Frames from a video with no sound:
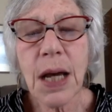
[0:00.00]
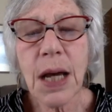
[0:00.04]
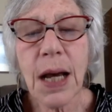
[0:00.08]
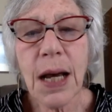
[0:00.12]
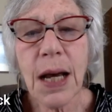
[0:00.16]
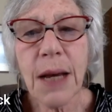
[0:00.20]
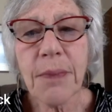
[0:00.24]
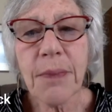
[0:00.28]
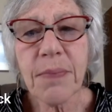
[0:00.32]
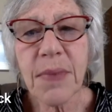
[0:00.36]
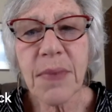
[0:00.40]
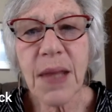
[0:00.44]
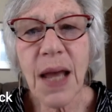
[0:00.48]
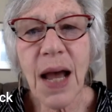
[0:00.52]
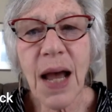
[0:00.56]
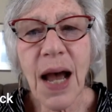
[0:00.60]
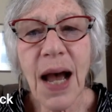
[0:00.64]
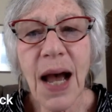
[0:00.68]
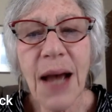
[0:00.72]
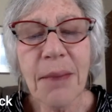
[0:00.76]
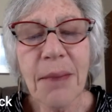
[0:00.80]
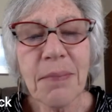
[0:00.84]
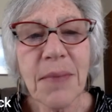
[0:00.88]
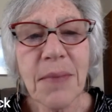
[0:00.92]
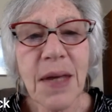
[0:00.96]
um
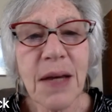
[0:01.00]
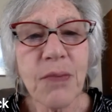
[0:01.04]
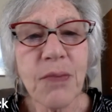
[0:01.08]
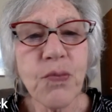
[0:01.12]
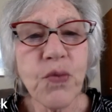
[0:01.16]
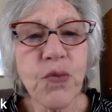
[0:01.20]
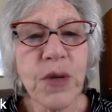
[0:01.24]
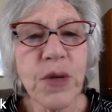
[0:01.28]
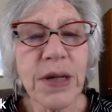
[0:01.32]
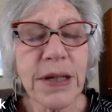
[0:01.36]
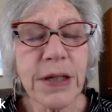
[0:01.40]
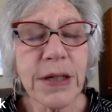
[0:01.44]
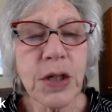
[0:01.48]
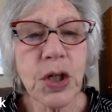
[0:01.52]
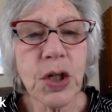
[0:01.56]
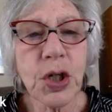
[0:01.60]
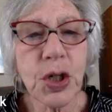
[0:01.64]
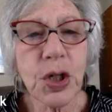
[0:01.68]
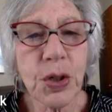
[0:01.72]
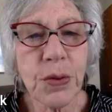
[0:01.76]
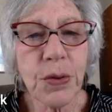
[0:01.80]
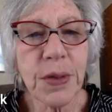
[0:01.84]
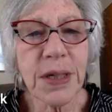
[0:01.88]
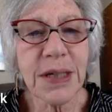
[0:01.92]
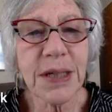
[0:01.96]
I'm really
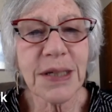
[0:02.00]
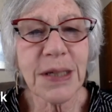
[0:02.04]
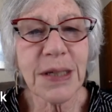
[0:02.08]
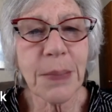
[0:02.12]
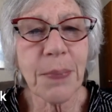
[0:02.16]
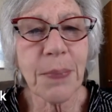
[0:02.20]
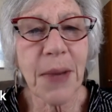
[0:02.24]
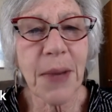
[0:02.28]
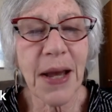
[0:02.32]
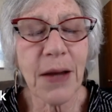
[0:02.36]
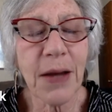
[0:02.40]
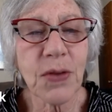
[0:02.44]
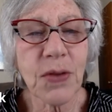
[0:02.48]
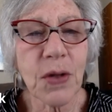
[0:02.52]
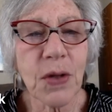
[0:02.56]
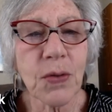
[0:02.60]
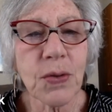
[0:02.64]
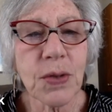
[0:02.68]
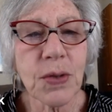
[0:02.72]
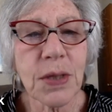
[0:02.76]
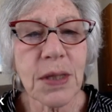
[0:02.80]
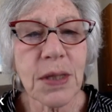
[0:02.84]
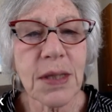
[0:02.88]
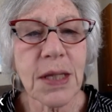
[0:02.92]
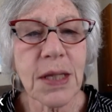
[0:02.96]
curious about
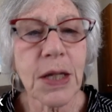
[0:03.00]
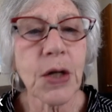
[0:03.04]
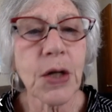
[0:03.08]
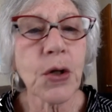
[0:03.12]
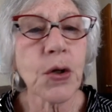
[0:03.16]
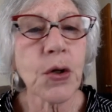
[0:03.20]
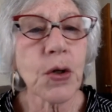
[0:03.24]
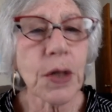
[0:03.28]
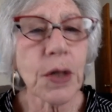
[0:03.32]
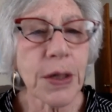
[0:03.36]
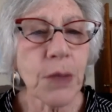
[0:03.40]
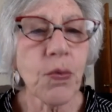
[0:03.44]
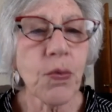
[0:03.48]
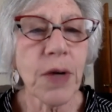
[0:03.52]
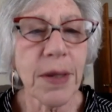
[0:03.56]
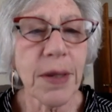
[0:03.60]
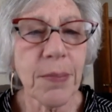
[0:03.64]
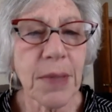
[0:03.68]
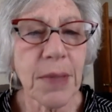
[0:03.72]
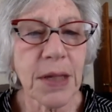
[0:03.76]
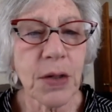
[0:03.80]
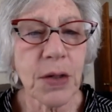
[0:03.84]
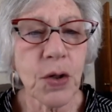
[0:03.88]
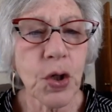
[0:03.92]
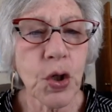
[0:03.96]
those the early
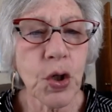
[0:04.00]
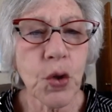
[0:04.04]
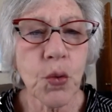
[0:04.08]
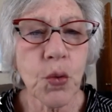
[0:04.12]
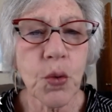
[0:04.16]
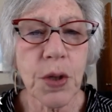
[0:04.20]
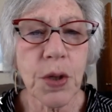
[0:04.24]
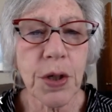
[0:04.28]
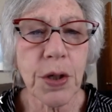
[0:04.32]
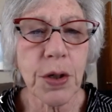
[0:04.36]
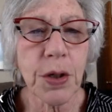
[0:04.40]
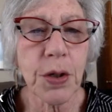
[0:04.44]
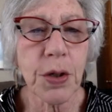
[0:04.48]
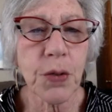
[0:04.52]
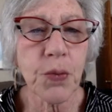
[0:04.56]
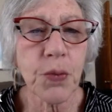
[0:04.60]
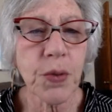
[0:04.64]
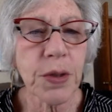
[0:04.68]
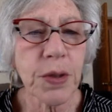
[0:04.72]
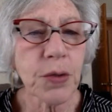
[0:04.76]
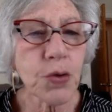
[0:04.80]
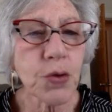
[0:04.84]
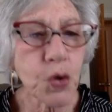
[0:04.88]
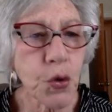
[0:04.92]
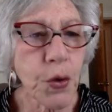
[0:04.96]
women who were
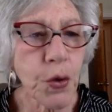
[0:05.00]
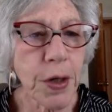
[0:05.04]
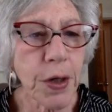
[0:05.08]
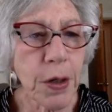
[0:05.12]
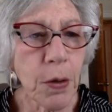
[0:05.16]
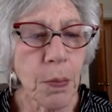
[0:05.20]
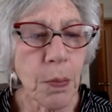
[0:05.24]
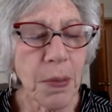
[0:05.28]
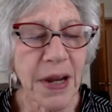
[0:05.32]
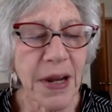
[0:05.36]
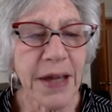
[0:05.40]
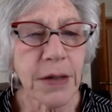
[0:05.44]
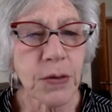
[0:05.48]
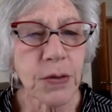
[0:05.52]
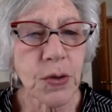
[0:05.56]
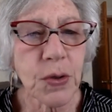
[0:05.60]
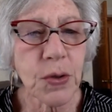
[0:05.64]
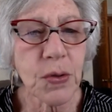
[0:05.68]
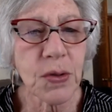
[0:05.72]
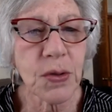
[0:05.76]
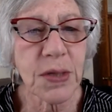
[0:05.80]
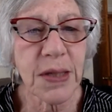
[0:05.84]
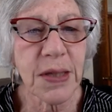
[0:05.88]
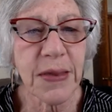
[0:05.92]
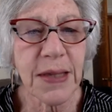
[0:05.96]
real
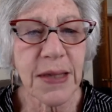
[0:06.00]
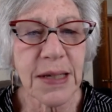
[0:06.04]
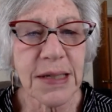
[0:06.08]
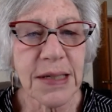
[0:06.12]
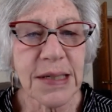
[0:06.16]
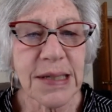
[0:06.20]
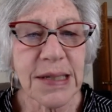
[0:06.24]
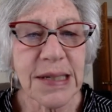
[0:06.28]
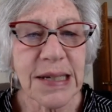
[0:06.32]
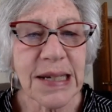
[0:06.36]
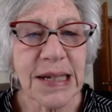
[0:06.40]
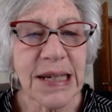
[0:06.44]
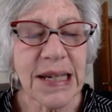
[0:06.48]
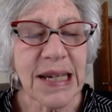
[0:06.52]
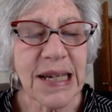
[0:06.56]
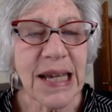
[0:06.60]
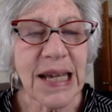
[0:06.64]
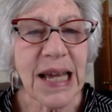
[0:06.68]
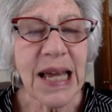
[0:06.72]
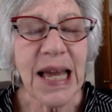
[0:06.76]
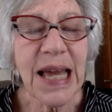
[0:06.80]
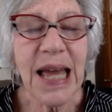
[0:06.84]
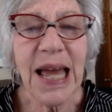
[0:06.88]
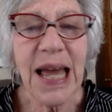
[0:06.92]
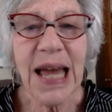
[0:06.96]
trailblazers in this,
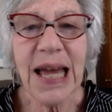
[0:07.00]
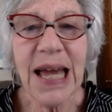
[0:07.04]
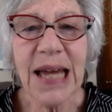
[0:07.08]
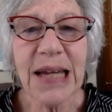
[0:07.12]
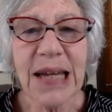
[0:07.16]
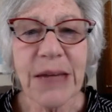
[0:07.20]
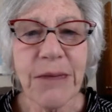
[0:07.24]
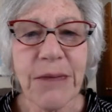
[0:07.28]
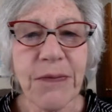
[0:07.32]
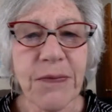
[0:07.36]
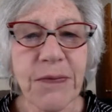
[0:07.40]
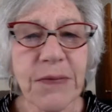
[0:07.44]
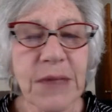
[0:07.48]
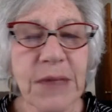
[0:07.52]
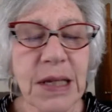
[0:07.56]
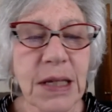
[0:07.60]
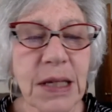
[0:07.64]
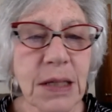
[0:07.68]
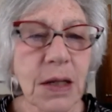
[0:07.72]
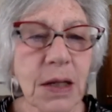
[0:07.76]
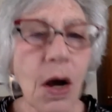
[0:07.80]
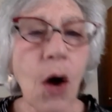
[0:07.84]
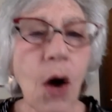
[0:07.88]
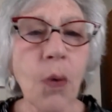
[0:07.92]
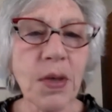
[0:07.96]
and it,
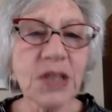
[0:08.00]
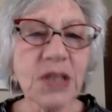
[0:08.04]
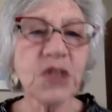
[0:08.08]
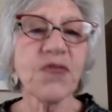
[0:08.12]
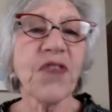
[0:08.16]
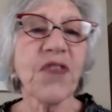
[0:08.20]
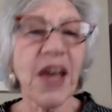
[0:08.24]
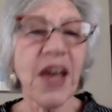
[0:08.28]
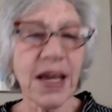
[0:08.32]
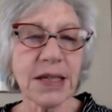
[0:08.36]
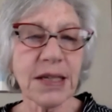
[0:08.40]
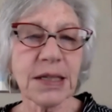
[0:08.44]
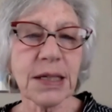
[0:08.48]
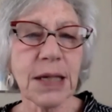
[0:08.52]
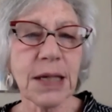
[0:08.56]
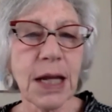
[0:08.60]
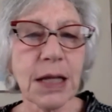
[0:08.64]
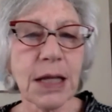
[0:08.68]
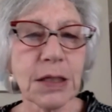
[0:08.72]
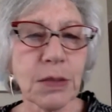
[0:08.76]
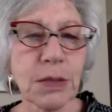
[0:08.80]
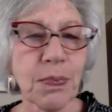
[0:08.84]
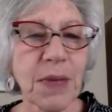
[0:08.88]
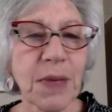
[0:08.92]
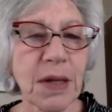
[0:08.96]
it always
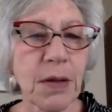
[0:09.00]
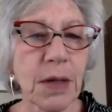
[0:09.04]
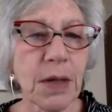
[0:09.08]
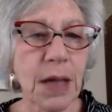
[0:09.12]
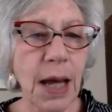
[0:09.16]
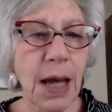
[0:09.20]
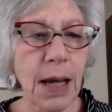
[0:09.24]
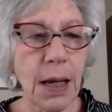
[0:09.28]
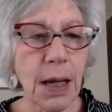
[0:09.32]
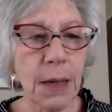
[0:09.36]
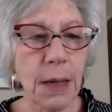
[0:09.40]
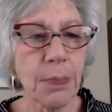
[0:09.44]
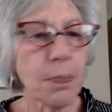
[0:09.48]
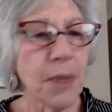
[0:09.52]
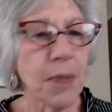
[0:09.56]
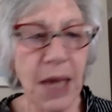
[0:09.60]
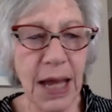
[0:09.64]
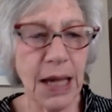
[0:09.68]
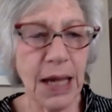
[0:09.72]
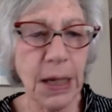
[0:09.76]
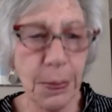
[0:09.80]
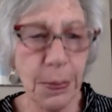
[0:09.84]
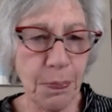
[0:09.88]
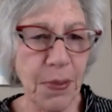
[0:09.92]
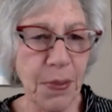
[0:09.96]
fascinates me
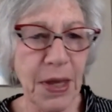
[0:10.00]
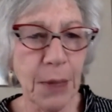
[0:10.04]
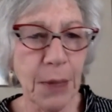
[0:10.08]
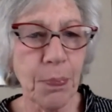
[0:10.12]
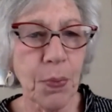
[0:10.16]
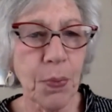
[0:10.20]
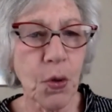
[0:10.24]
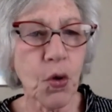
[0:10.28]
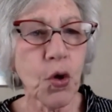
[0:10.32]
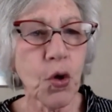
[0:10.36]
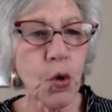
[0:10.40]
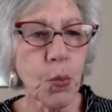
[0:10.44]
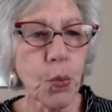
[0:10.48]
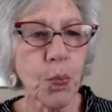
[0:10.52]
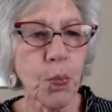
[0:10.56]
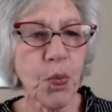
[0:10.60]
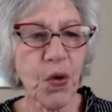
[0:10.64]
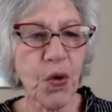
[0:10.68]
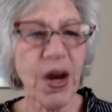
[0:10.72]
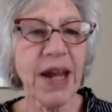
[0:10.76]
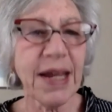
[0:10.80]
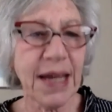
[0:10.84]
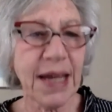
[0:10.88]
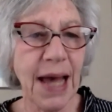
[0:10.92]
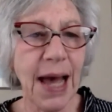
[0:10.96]
any people who
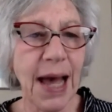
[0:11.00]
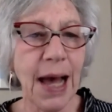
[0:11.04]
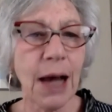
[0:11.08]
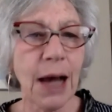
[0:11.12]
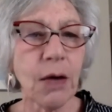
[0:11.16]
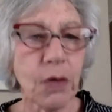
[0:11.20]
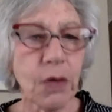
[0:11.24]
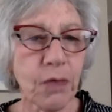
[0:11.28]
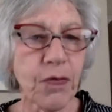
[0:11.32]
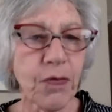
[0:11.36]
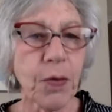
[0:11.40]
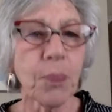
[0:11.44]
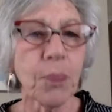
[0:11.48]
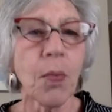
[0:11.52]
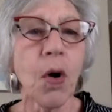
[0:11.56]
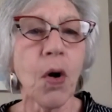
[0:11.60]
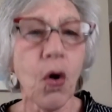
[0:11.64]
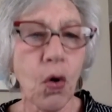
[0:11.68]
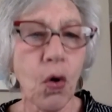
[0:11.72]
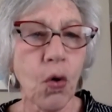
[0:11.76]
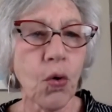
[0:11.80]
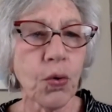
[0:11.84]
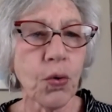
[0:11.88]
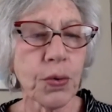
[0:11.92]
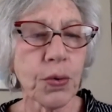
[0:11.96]
break out of a
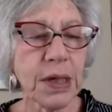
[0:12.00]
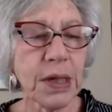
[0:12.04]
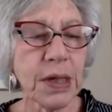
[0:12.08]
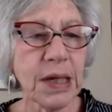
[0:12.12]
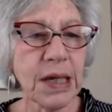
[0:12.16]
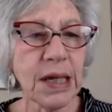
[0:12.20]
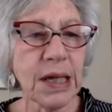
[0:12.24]
mold.